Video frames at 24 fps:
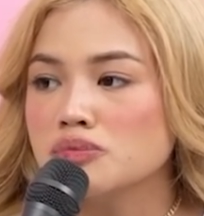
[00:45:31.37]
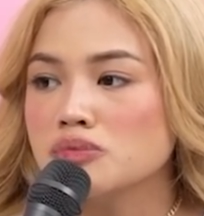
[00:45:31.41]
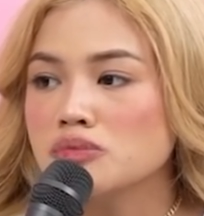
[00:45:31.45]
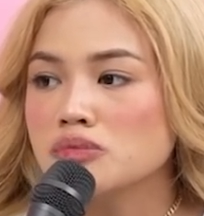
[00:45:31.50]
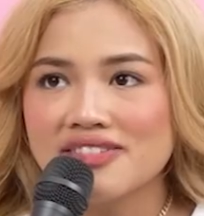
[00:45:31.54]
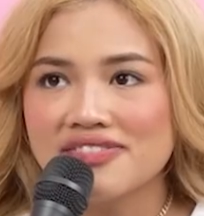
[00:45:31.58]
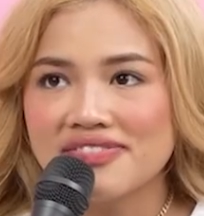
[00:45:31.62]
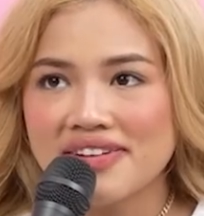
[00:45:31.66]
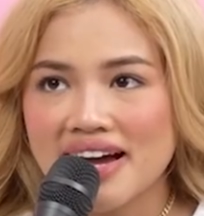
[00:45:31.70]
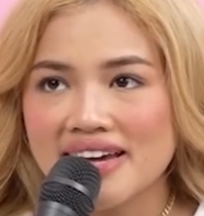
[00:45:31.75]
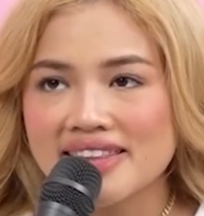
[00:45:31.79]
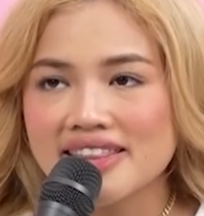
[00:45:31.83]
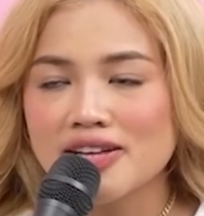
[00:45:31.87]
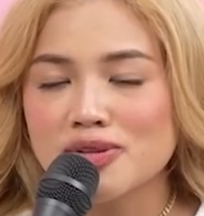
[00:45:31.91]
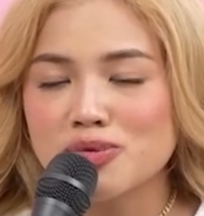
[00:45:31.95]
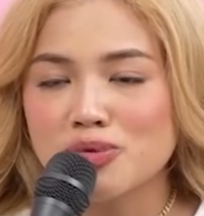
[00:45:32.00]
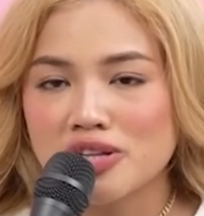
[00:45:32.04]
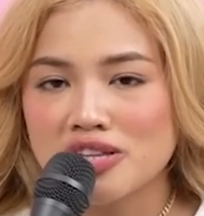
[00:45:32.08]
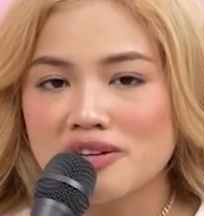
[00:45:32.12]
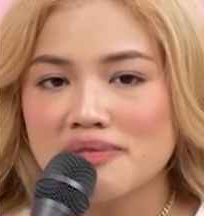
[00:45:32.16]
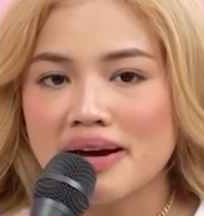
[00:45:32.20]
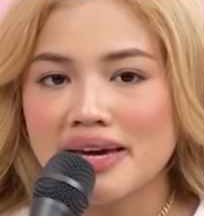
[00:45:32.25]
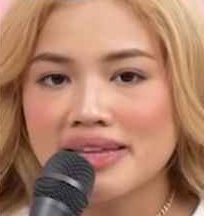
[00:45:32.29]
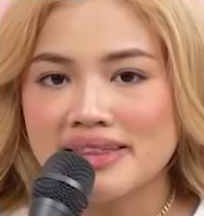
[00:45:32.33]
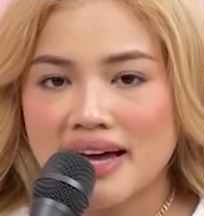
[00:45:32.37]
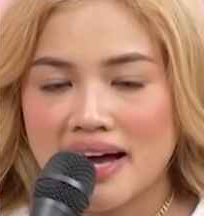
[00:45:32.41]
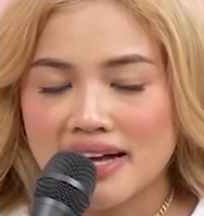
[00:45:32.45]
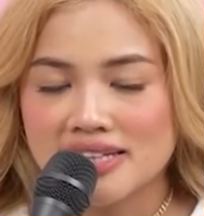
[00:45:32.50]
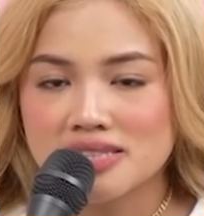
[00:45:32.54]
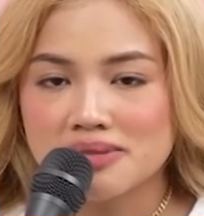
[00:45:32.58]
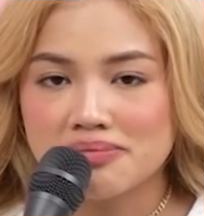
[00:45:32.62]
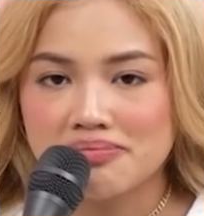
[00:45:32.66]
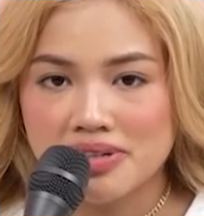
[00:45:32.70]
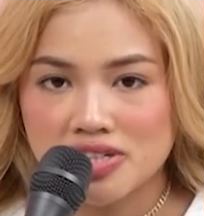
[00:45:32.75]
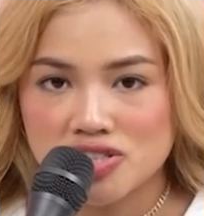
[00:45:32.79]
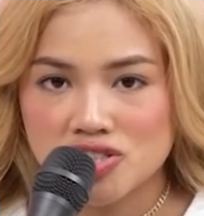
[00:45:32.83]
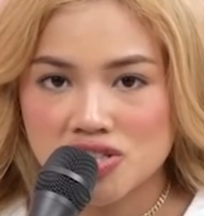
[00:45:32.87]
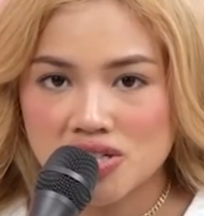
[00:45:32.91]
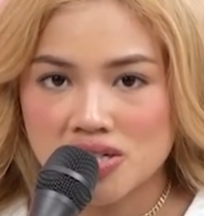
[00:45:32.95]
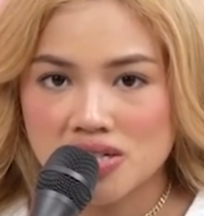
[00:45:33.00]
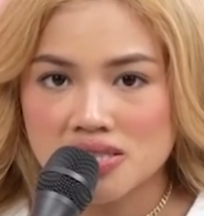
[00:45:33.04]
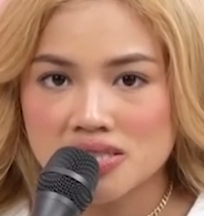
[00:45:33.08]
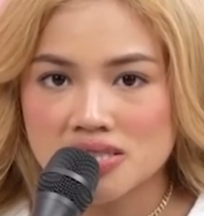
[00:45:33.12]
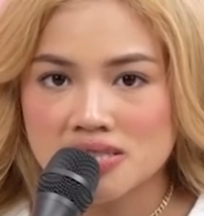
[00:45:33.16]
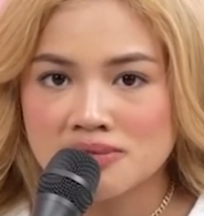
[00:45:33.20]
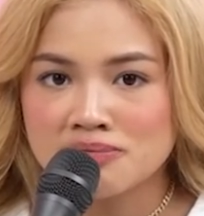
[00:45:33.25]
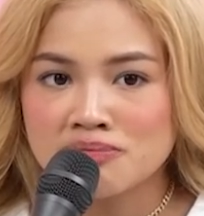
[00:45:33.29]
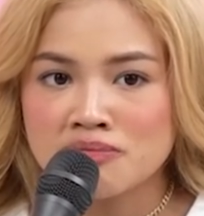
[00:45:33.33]
The fact that one of my dad's
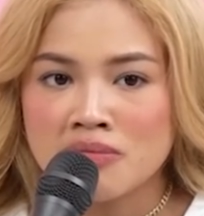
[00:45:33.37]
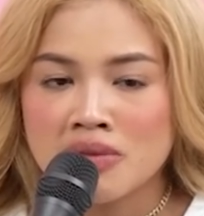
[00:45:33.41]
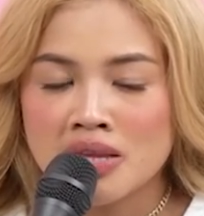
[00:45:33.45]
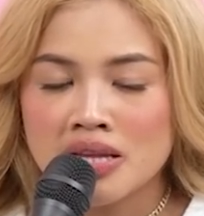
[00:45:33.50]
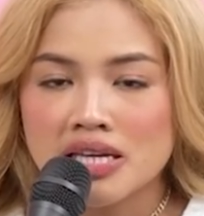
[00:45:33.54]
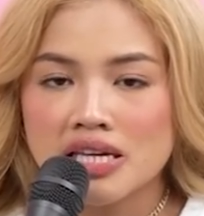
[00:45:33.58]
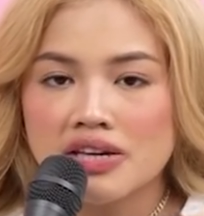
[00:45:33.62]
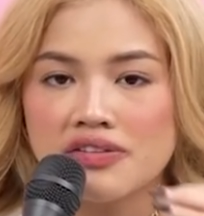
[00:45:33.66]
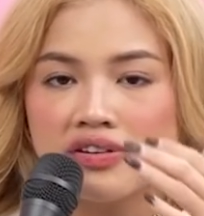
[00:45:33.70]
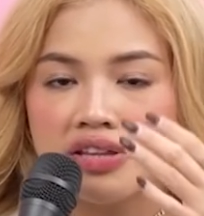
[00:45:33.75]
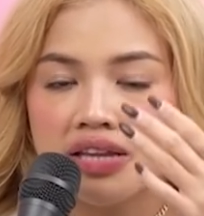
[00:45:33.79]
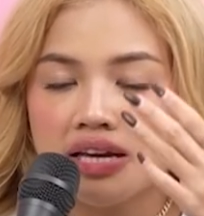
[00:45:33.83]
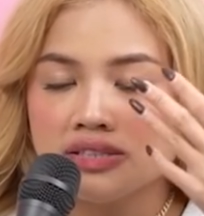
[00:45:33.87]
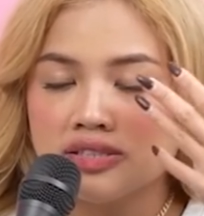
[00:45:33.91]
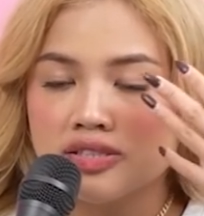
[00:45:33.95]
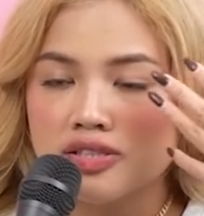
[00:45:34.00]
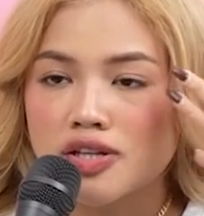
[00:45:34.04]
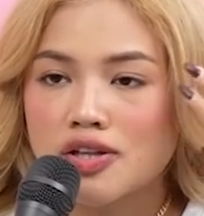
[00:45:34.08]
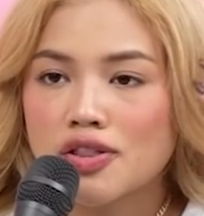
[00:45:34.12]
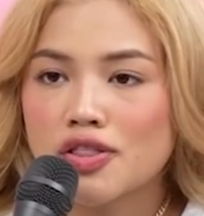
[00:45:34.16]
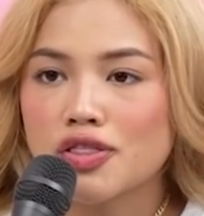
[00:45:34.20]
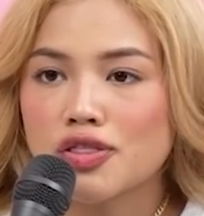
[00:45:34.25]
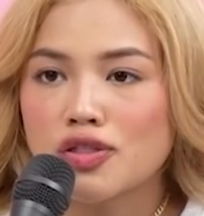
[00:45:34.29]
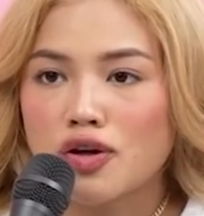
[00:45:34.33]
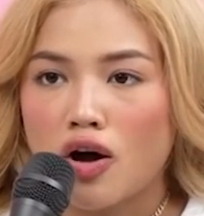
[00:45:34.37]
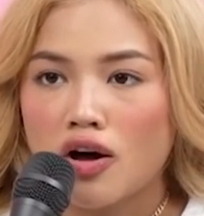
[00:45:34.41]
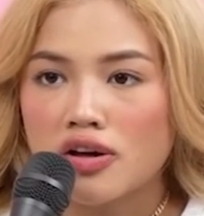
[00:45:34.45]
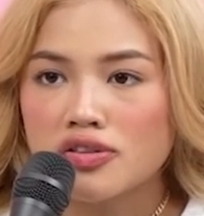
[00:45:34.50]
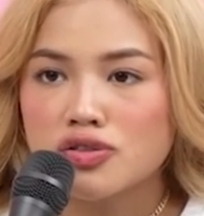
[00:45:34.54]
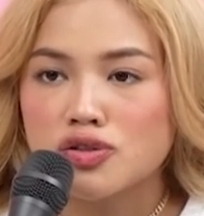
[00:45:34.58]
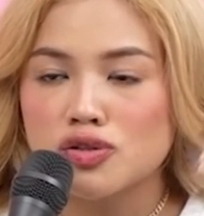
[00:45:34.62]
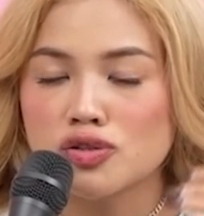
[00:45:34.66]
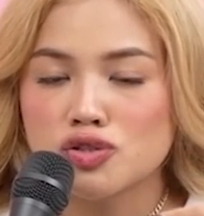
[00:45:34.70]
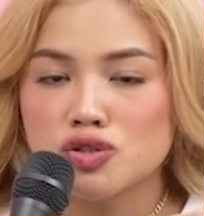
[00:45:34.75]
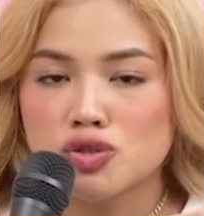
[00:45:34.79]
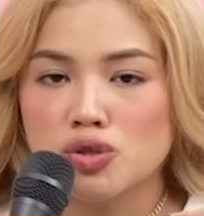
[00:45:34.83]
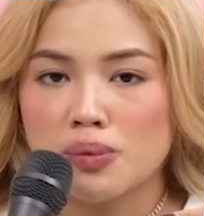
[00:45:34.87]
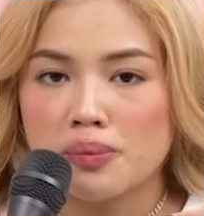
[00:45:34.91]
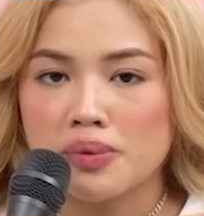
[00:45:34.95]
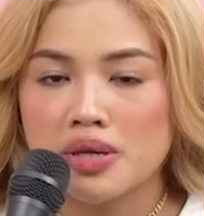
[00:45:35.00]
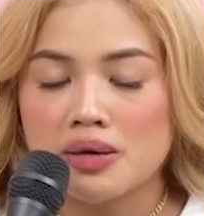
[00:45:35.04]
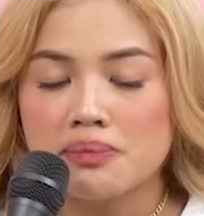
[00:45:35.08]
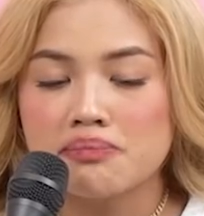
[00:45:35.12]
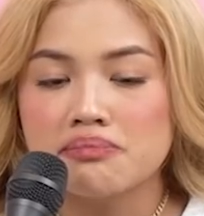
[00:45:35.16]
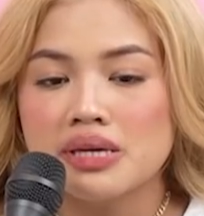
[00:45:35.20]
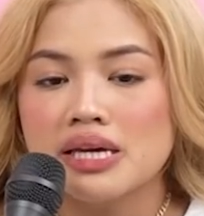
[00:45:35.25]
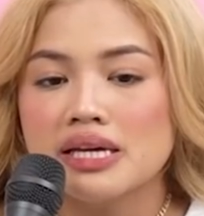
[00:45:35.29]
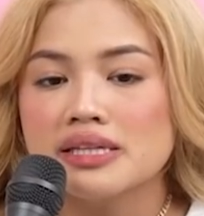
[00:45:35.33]
bitches even has the thought to sue
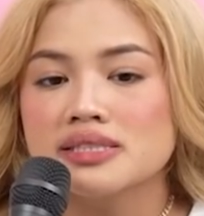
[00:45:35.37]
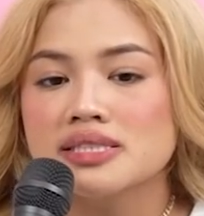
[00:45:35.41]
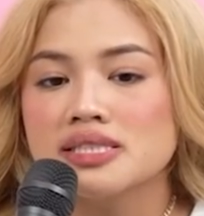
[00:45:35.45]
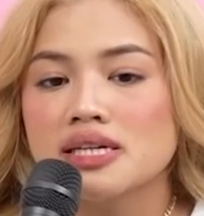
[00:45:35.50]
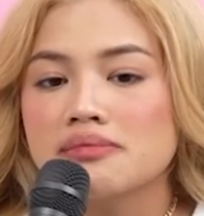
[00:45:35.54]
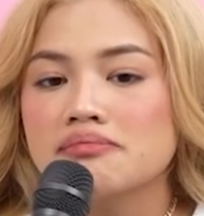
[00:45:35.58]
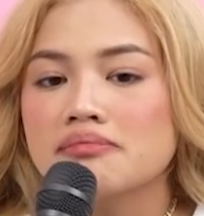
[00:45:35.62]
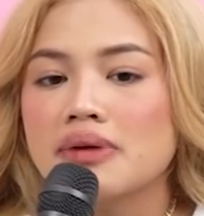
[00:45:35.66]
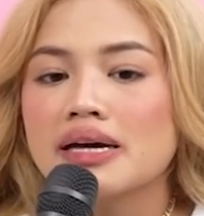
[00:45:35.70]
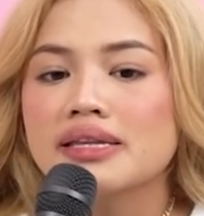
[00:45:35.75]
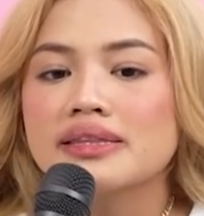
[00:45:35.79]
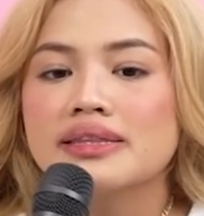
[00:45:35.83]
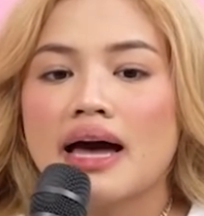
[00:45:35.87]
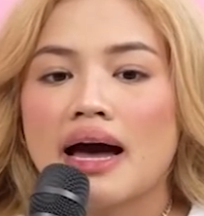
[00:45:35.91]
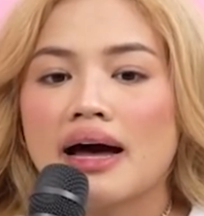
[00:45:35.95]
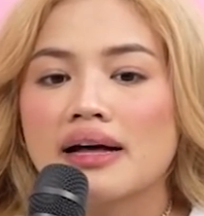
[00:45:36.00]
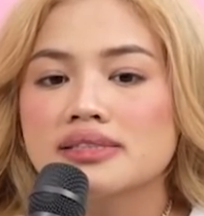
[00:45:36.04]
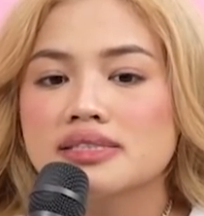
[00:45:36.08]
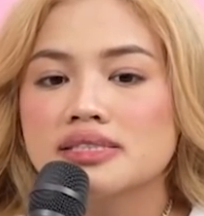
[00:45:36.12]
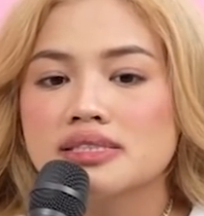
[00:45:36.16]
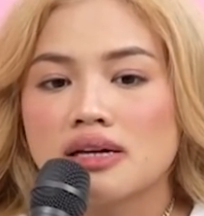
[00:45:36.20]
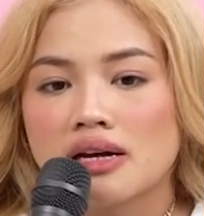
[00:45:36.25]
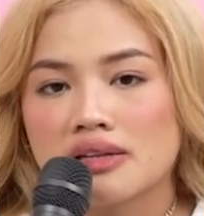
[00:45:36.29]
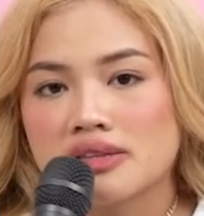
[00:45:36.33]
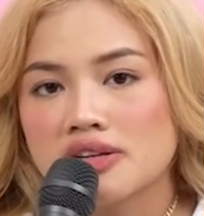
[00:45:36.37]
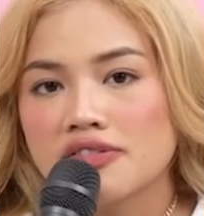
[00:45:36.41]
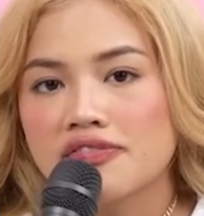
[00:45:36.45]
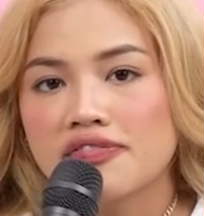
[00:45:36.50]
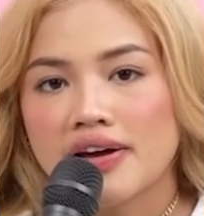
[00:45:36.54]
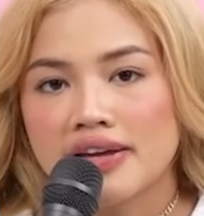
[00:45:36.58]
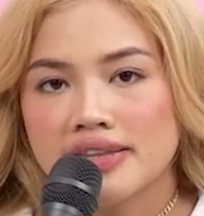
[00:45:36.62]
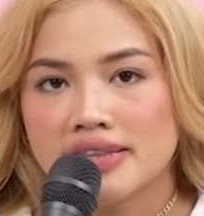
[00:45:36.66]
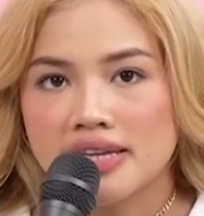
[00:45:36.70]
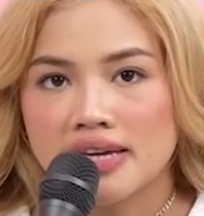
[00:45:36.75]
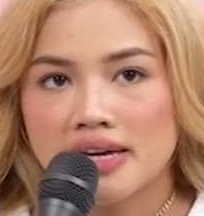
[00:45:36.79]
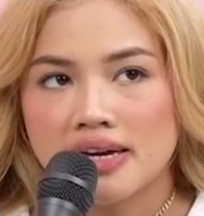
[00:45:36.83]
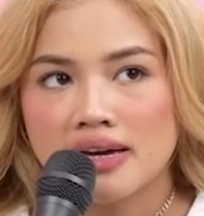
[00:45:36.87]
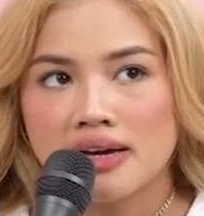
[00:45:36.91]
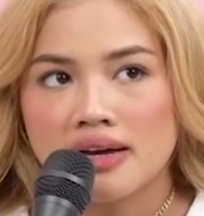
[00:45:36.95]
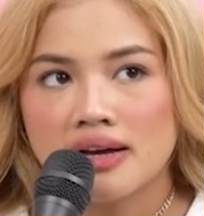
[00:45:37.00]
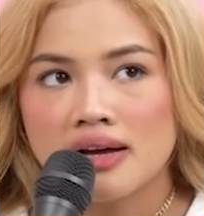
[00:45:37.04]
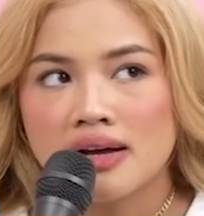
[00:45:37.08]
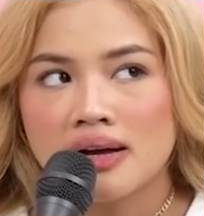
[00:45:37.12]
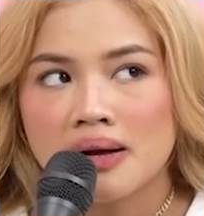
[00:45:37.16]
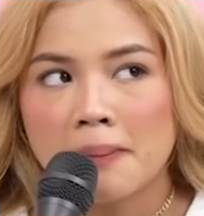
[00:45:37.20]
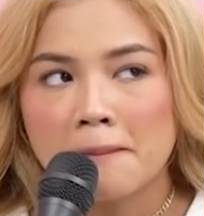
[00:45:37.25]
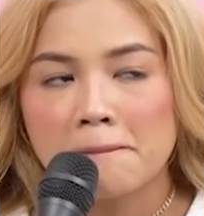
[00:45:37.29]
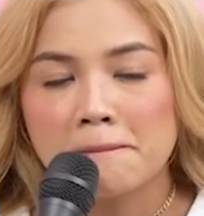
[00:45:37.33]
me means that my dad's not
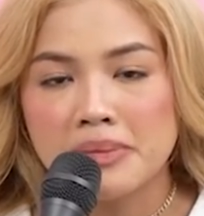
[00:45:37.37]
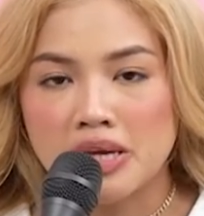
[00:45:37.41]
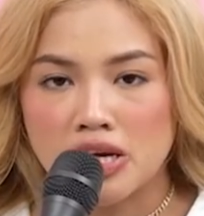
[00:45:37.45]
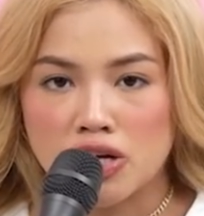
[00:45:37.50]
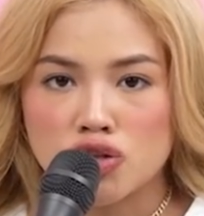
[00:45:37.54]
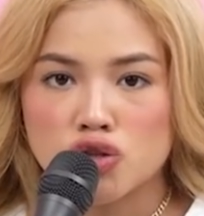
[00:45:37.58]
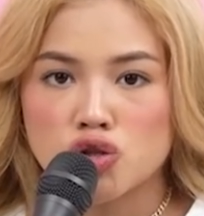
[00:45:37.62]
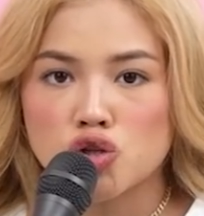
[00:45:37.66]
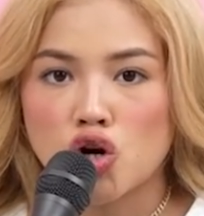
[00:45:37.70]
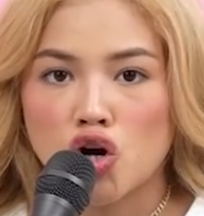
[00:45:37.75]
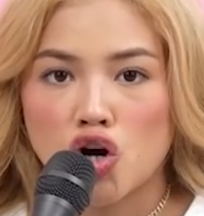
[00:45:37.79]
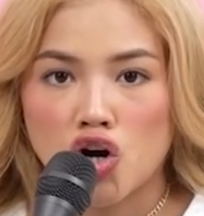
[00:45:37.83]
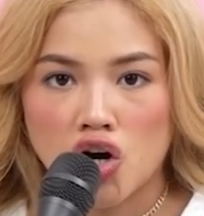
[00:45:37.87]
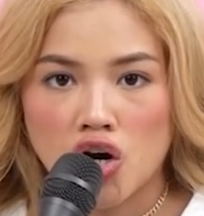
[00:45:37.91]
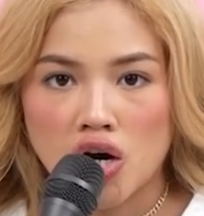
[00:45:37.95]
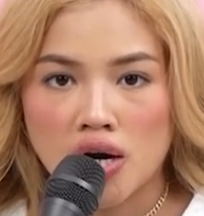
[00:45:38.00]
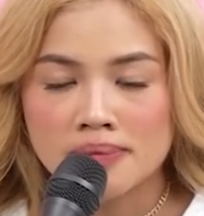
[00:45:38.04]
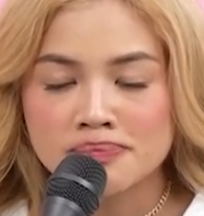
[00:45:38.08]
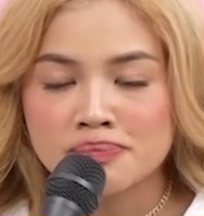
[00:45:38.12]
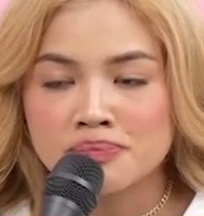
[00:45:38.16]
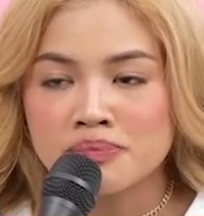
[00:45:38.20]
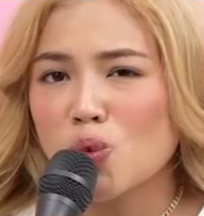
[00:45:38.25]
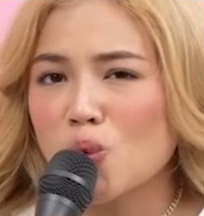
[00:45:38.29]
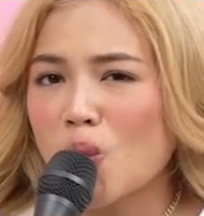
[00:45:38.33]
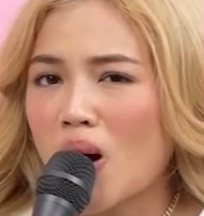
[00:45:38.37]
defending me to her.